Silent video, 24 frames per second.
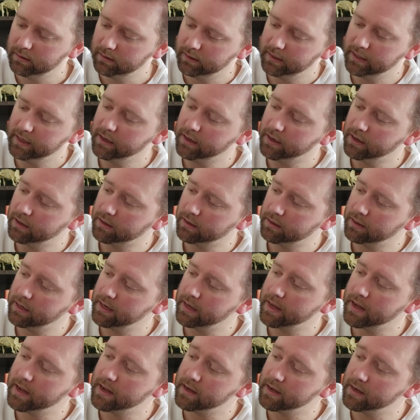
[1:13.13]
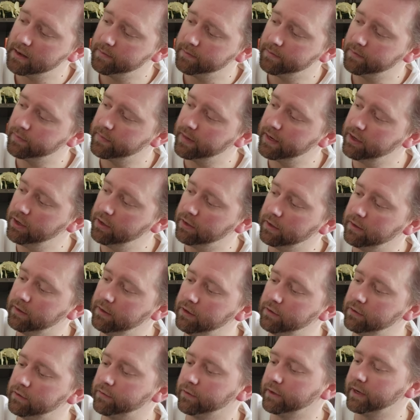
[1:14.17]
here um, that you can
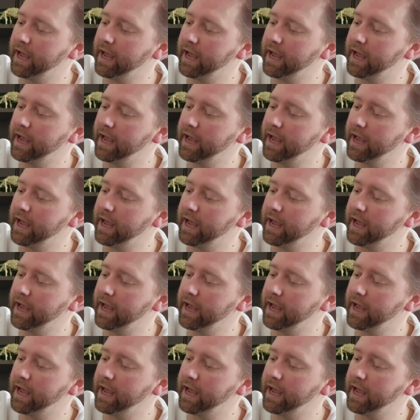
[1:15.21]
use for